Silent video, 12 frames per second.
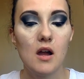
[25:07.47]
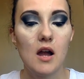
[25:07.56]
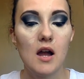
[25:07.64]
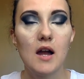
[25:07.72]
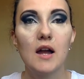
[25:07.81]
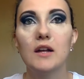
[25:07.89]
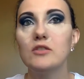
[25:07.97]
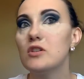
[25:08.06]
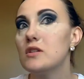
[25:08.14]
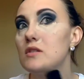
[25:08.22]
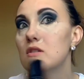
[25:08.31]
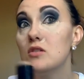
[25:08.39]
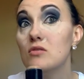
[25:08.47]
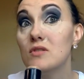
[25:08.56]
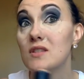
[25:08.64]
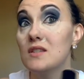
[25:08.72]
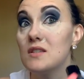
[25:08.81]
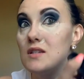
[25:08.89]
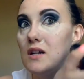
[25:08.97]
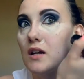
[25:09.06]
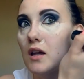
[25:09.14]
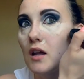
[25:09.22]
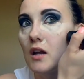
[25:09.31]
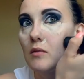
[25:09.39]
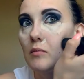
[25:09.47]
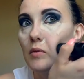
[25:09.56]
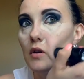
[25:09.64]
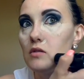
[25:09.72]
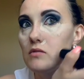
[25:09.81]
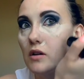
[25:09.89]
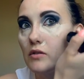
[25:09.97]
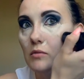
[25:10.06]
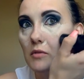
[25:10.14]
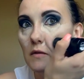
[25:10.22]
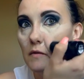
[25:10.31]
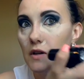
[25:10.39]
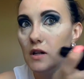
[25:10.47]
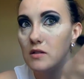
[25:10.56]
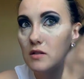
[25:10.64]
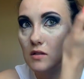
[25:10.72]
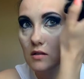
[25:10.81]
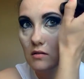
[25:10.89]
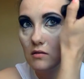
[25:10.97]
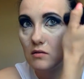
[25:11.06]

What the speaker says: I just use the stick and I put it directly on my face.